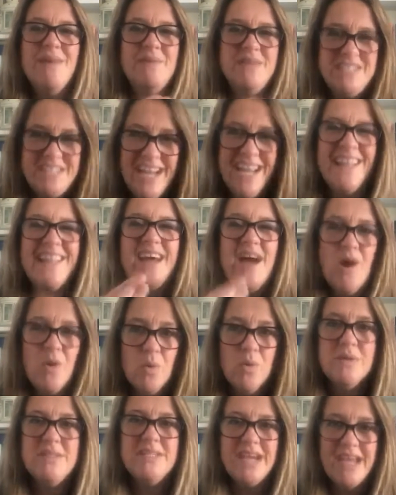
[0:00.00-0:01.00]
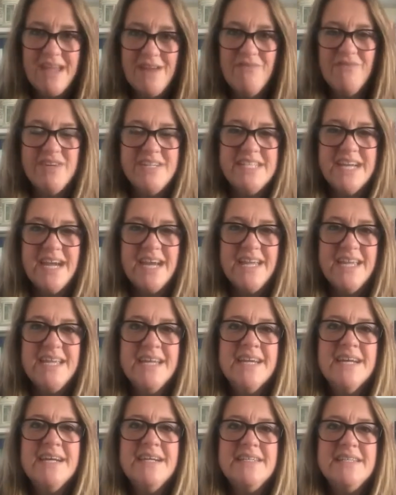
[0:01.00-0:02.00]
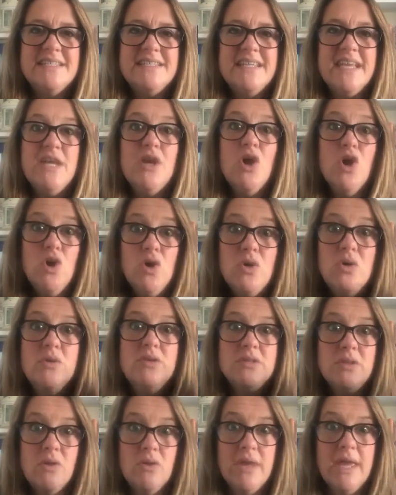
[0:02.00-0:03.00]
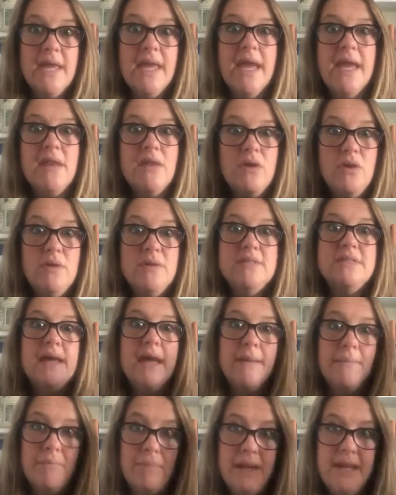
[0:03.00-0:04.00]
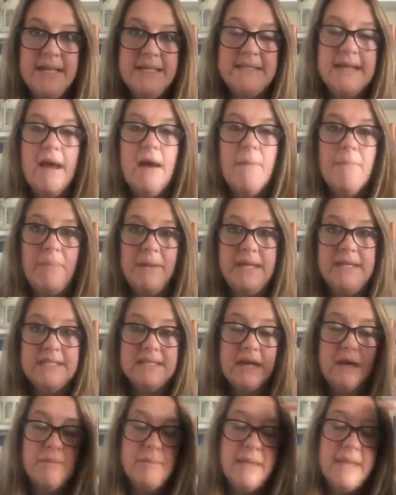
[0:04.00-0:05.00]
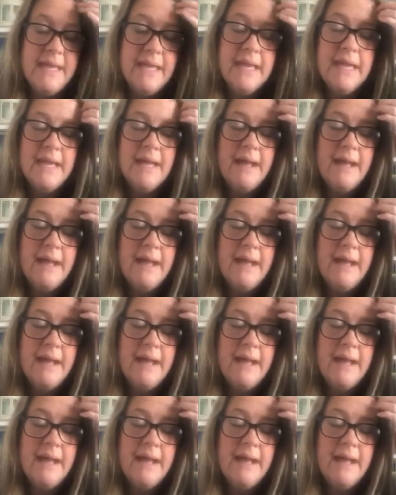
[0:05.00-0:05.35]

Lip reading: We're checking that all day, every day, to see who's logging in, who's saying, please help me.